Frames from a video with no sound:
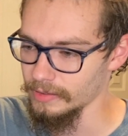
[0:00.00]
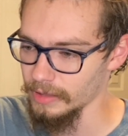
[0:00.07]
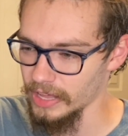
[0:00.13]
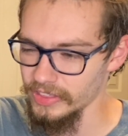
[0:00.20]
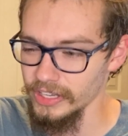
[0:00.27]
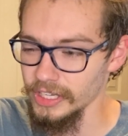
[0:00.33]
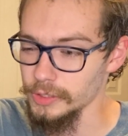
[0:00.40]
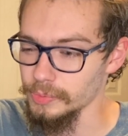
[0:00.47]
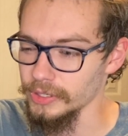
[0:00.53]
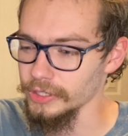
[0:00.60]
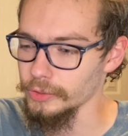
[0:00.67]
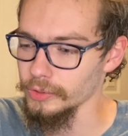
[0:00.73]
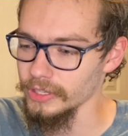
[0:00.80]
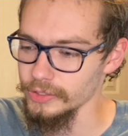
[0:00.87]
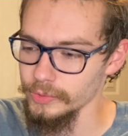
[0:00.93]
I think it's pretty
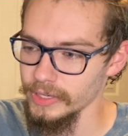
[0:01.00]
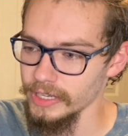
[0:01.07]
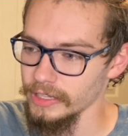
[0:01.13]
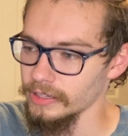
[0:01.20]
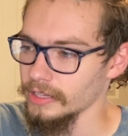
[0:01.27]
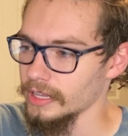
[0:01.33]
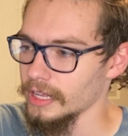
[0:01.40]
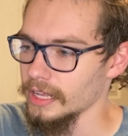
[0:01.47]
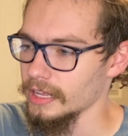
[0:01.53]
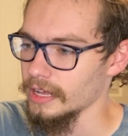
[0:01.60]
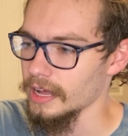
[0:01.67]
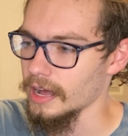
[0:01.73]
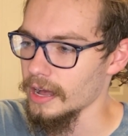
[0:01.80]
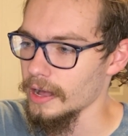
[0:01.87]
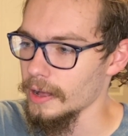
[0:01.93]
cool as well.
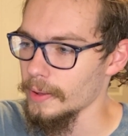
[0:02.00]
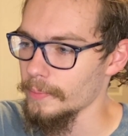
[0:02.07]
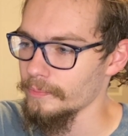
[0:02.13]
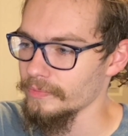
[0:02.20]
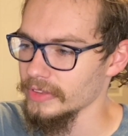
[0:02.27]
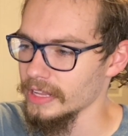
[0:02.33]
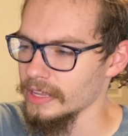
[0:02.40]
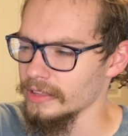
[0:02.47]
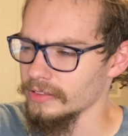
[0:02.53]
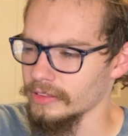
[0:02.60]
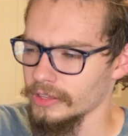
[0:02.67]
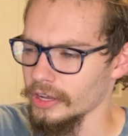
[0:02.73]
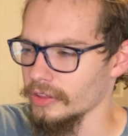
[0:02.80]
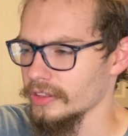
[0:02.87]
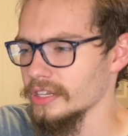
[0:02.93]
Now
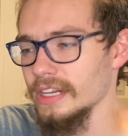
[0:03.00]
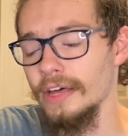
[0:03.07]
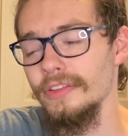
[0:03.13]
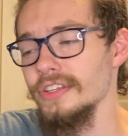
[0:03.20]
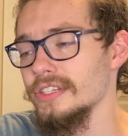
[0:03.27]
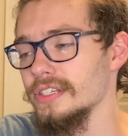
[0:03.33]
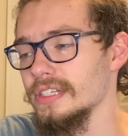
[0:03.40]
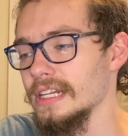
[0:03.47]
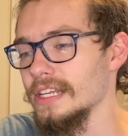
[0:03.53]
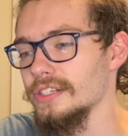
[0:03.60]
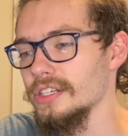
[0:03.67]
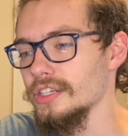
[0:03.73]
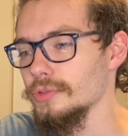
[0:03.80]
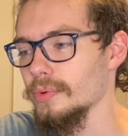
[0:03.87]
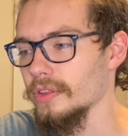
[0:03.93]
this is an
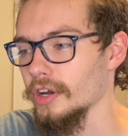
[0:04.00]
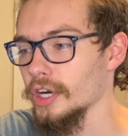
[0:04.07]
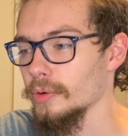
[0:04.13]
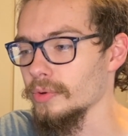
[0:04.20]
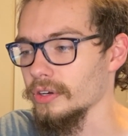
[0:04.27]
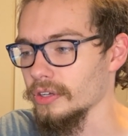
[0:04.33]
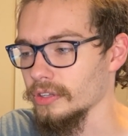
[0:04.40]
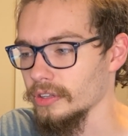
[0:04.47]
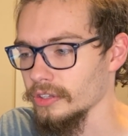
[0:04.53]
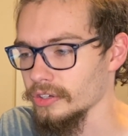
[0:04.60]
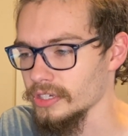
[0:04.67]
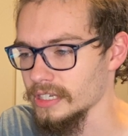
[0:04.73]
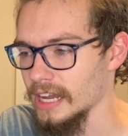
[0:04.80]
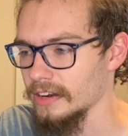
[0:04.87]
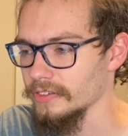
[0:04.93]
instance where the artwork
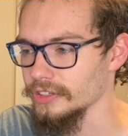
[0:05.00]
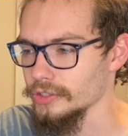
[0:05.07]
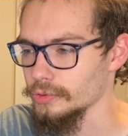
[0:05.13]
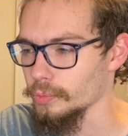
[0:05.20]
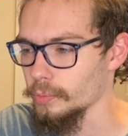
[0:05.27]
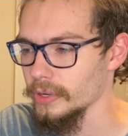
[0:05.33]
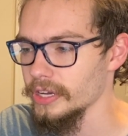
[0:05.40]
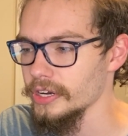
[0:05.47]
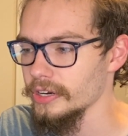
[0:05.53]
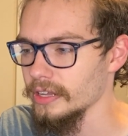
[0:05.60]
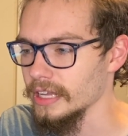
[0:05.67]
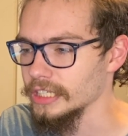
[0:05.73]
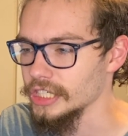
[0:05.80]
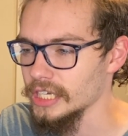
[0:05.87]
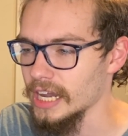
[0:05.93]
looks kind of just weird
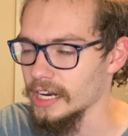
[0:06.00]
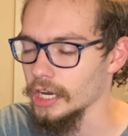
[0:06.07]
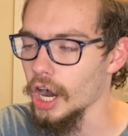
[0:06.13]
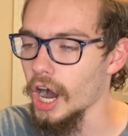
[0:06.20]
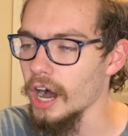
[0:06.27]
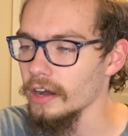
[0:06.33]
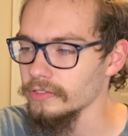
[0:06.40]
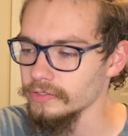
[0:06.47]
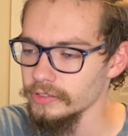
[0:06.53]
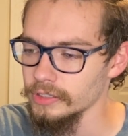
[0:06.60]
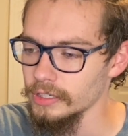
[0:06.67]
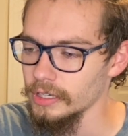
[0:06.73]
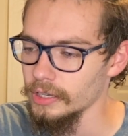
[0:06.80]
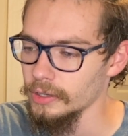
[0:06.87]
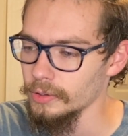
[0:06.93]
and just kind of off
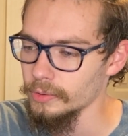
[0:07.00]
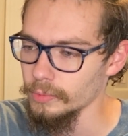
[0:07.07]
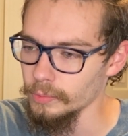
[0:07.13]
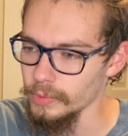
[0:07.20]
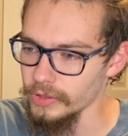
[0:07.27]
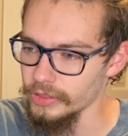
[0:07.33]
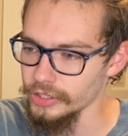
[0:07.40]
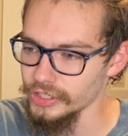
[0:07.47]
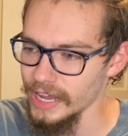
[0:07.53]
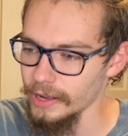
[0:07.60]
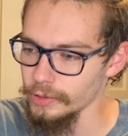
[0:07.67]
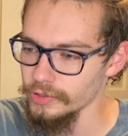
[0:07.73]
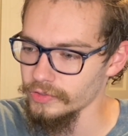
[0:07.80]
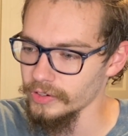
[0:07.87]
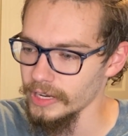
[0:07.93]
with the
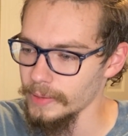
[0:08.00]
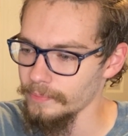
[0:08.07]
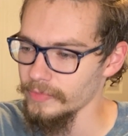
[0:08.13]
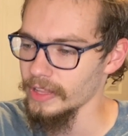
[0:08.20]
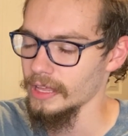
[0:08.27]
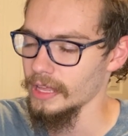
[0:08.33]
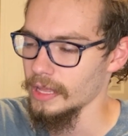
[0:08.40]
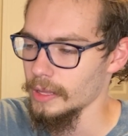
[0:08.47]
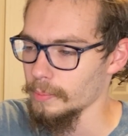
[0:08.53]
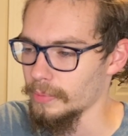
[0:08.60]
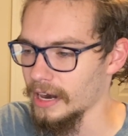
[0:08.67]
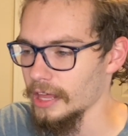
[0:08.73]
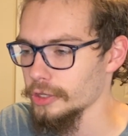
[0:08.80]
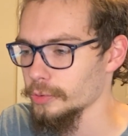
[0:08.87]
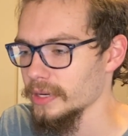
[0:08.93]
Shadows frame.
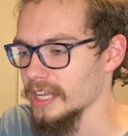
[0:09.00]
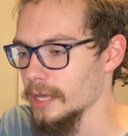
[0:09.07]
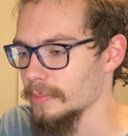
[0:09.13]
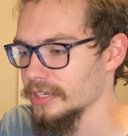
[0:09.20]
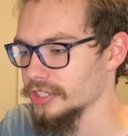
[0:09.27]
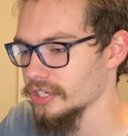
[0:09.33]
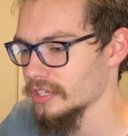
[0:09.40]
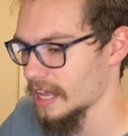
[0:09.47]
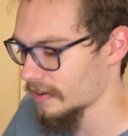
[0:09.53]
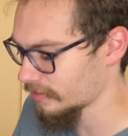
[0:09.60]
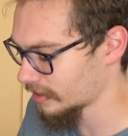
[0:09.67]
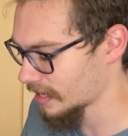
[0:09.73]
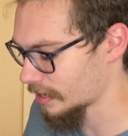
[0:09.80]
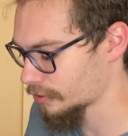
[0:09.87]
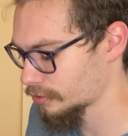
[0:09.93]
But either way, I mean, just
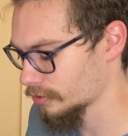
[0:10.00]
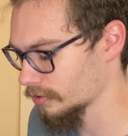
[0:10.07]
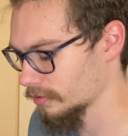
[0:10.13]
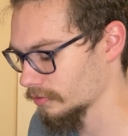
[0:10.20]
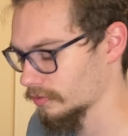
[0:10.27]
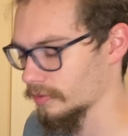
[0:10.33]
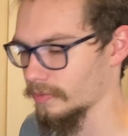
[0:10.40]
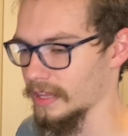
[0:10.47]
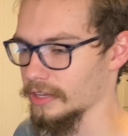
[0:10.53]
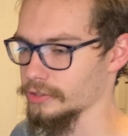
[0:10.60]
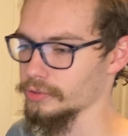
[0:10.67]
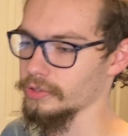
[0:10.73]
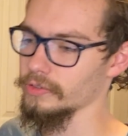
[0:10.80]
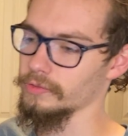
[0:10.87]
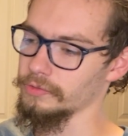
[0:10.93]
having that sort
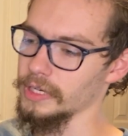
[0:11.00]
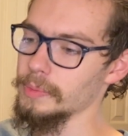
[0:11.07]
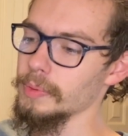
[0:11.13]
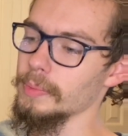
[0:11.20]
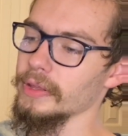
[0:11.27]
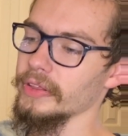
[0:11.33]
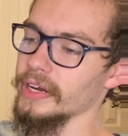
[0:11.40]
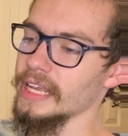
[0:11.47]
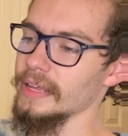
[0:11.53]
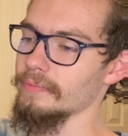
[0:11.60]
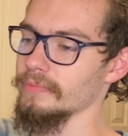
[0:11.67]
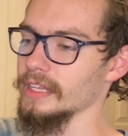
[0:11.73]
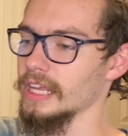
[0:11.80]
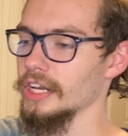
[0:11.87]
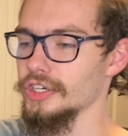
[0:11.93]
of reap ability
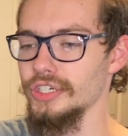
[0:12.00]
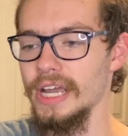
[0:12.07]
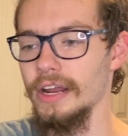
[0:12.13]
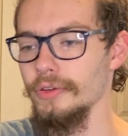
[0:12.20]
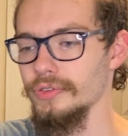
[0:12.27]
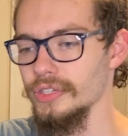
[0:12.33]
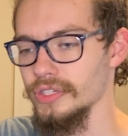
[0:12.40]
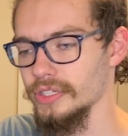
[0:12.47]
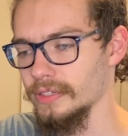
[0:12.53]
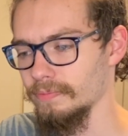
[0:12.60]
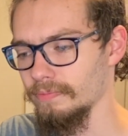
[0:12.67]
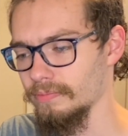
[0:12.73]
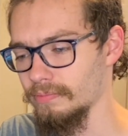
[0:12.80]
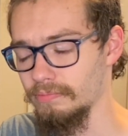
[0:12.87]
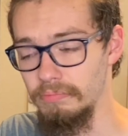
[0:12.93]
in Shadows is
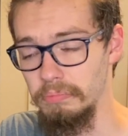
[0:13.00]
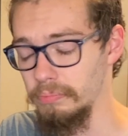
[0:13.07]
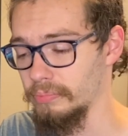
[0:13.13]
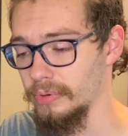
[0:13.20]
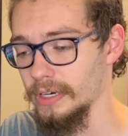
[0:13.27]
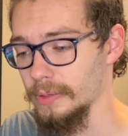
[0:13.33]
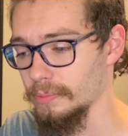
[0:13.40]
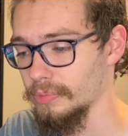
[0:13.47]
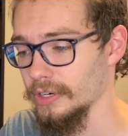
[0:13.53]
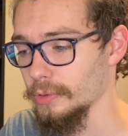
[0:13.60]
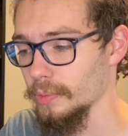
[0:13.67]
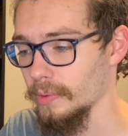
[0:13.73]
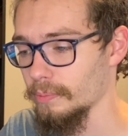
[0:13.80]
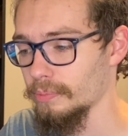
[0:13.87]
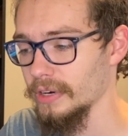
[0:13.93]
pretty
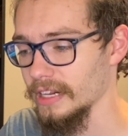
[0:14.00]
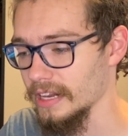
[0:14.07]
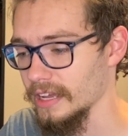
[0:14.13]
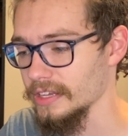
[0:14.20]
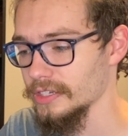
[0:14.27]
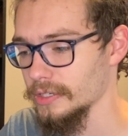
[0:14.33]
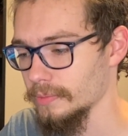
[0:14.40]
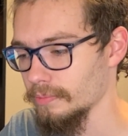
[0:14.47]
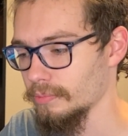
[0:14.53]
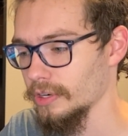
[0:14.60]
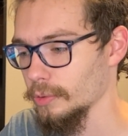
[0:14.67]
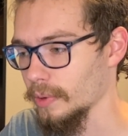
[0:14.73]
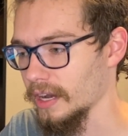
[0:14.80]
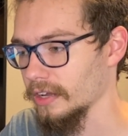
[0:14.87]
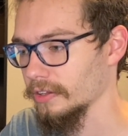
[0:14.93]
nice,
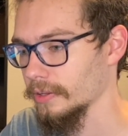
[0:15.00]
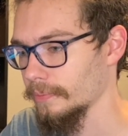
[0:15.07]
pretty wild.